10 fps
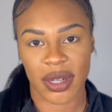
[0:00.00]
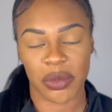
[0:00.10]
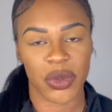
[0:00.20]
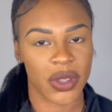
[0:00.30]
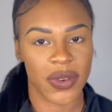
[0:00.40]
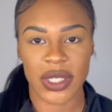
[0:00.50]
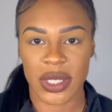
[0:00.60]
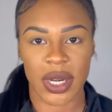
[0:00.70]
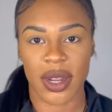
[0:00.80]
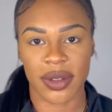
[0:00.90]
when you first
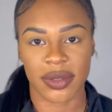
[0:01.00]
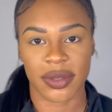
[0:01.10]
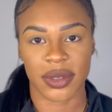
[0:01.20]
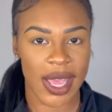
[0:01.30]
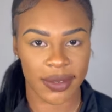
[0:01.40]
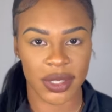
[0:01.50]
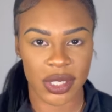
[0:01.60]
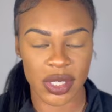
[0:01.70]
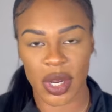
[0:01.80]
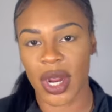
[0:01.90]
start off. You have to
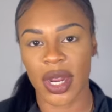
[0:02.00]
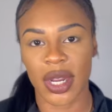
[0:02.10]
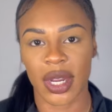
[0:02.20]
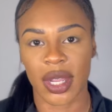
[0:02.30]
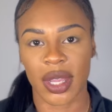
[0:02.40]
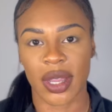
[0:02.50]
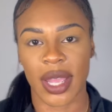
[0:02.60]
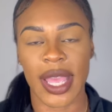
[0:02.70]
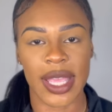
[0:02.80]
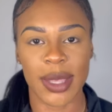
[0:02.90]
start
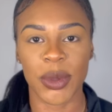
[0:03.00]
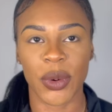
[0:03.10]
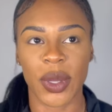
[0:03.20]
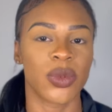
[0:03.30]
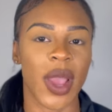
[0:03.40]
and keep going.